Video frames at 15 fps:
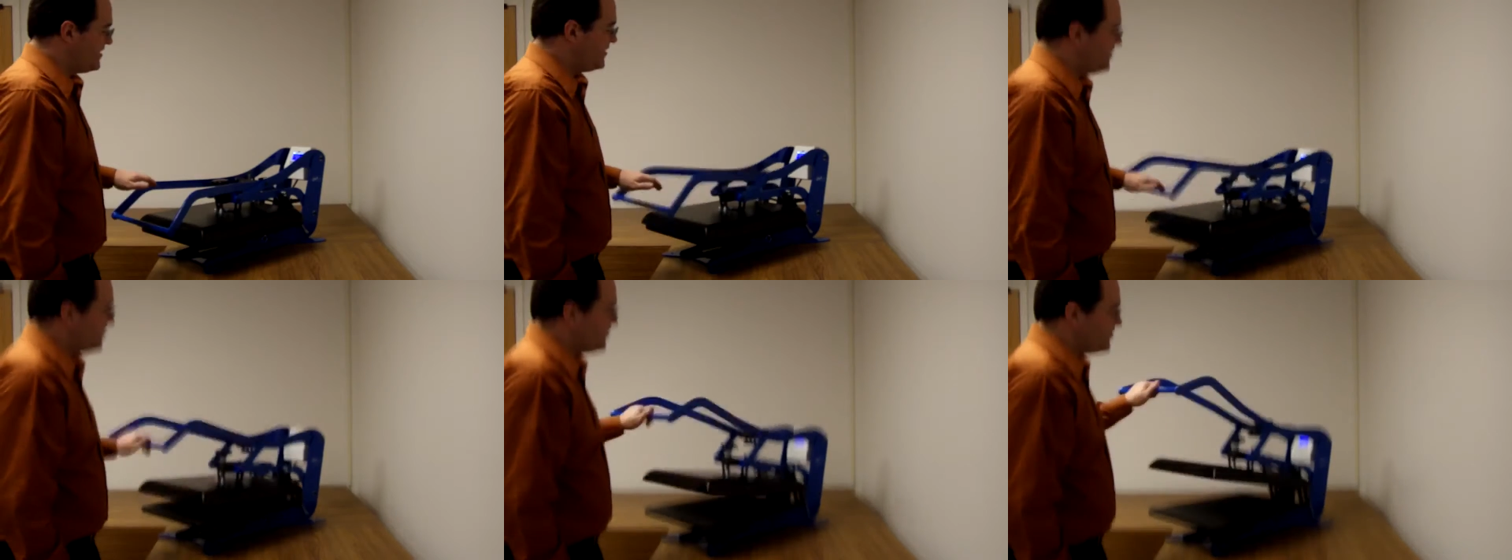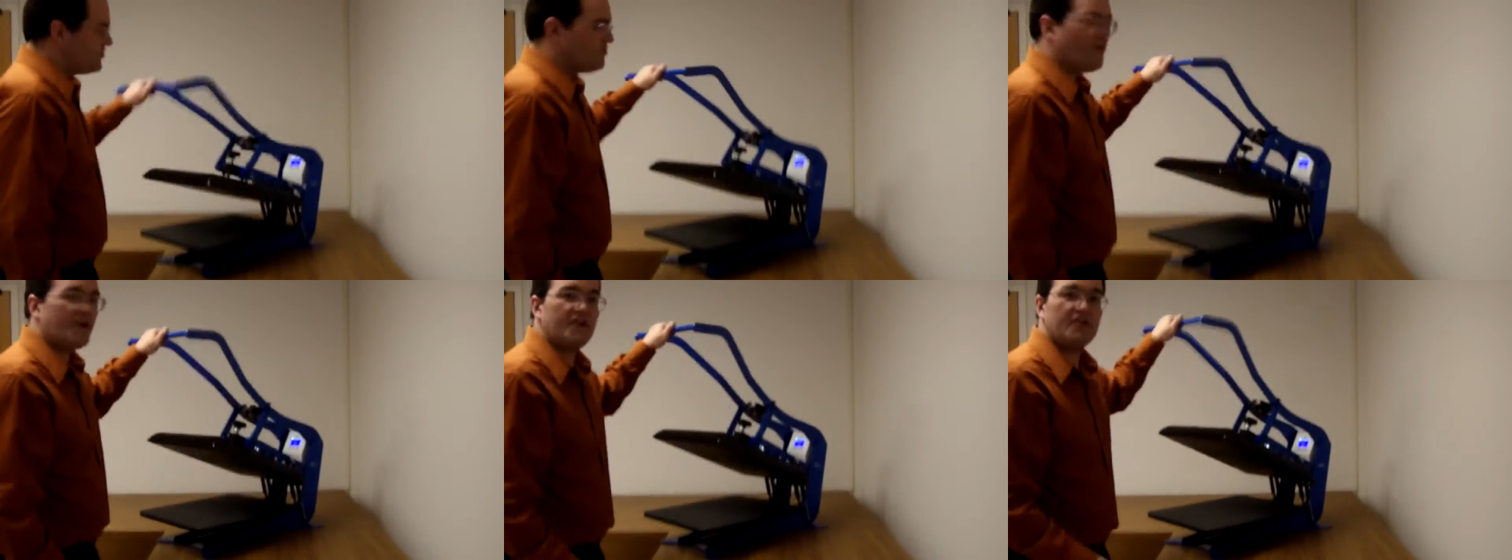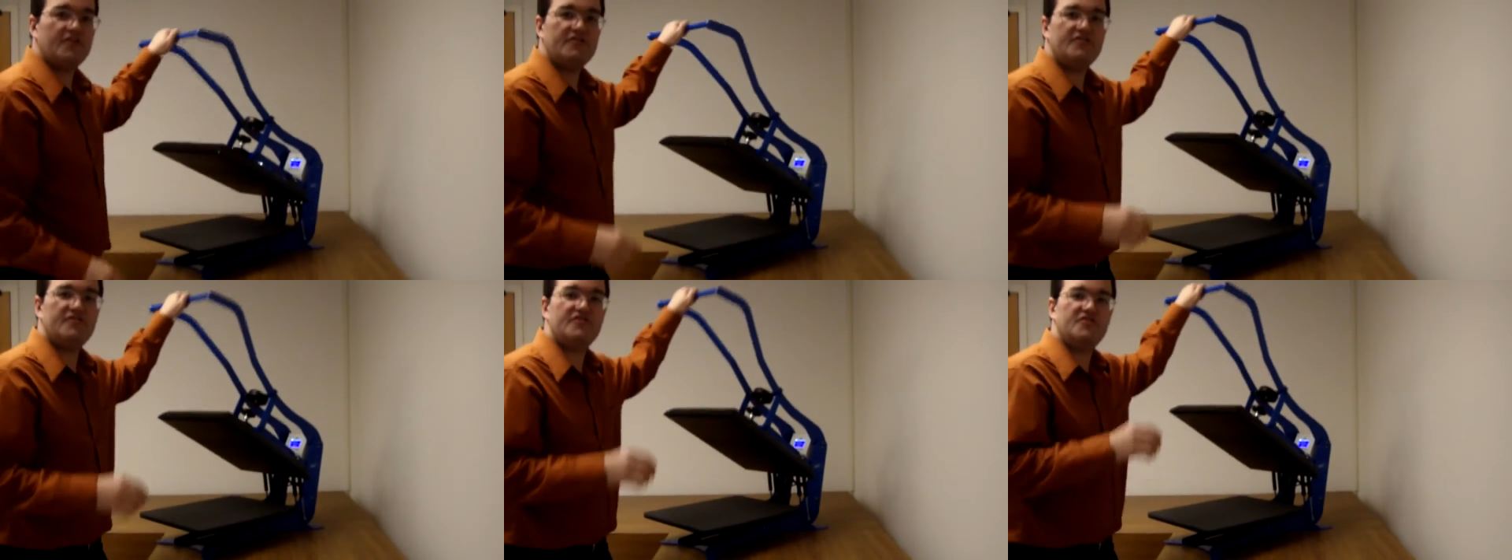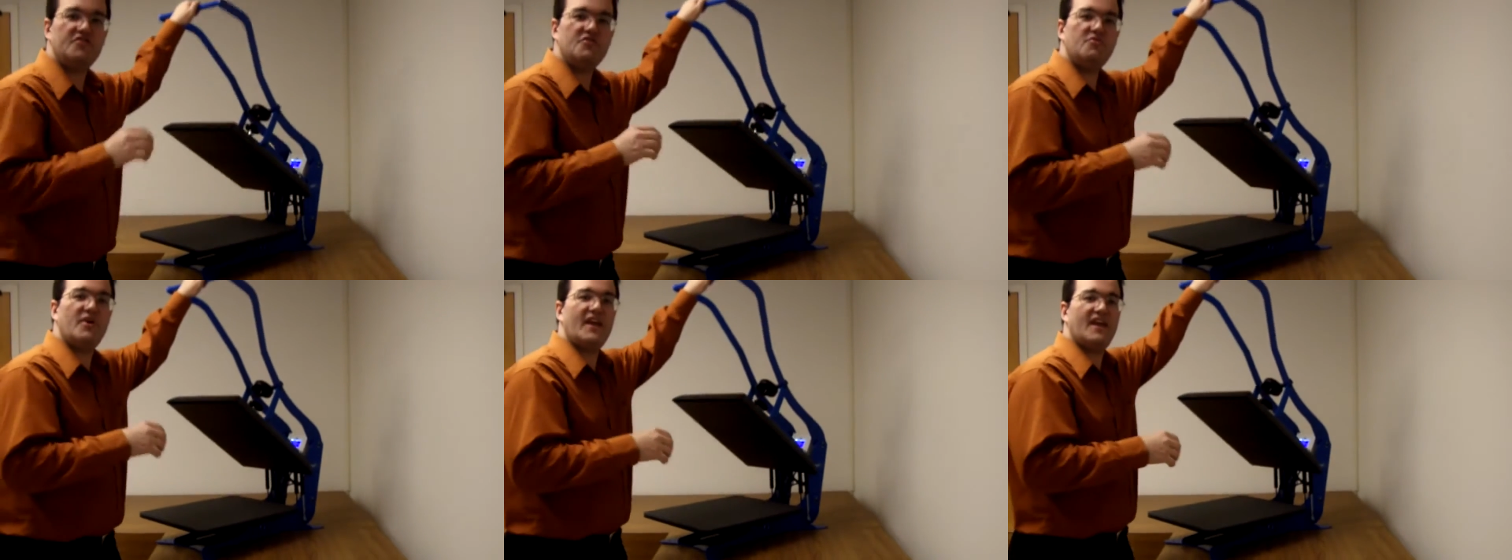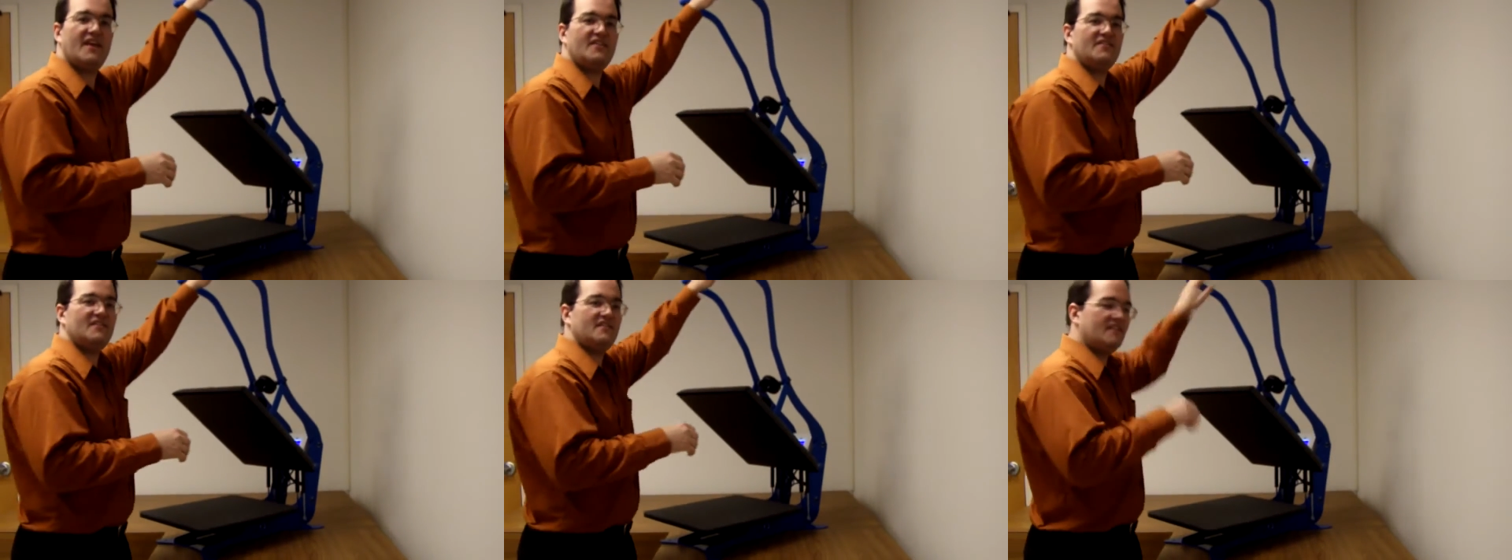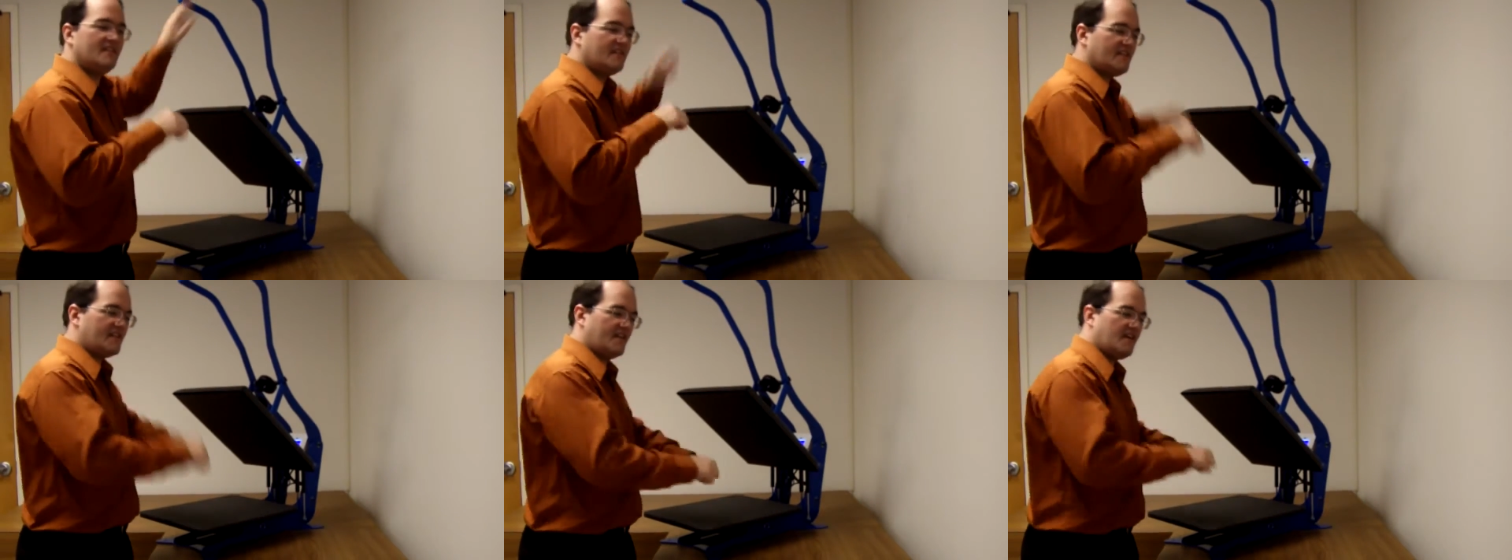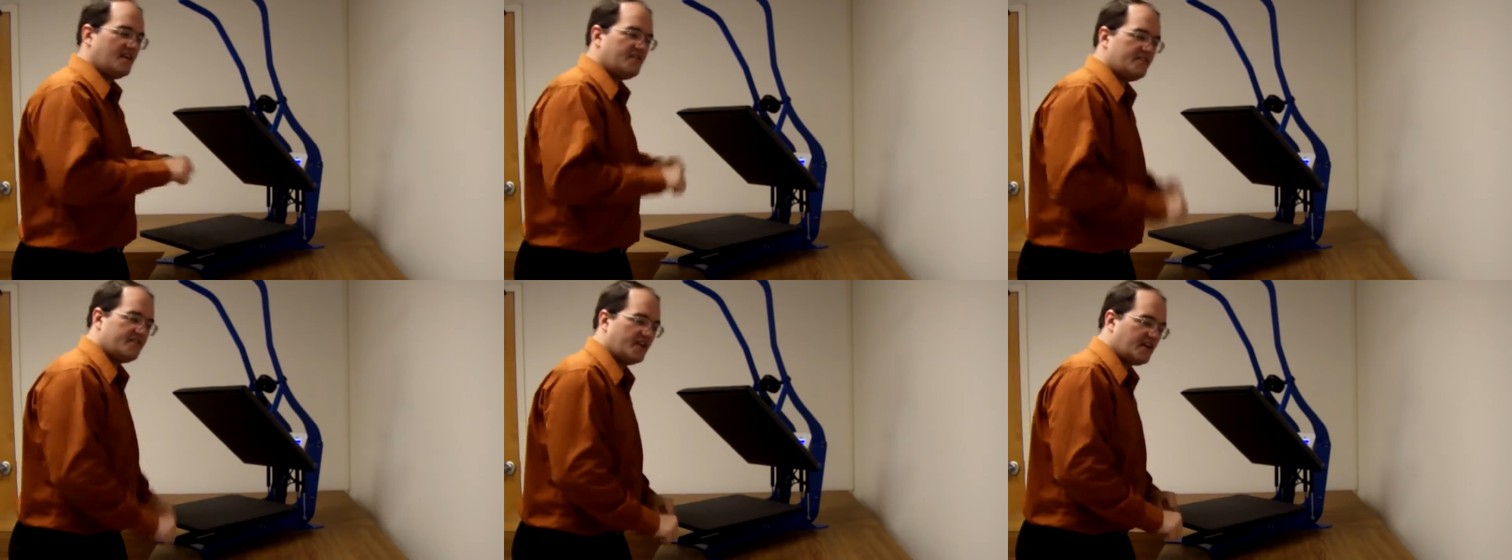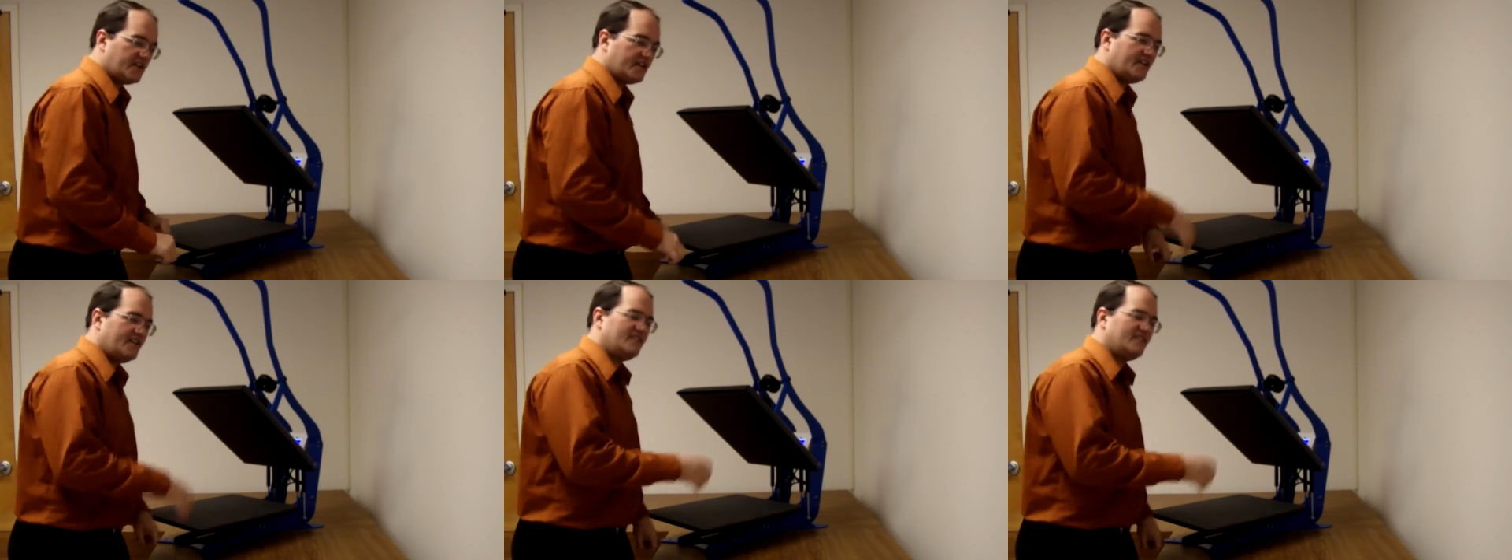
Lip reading: You want a good two-handed ka-thunk,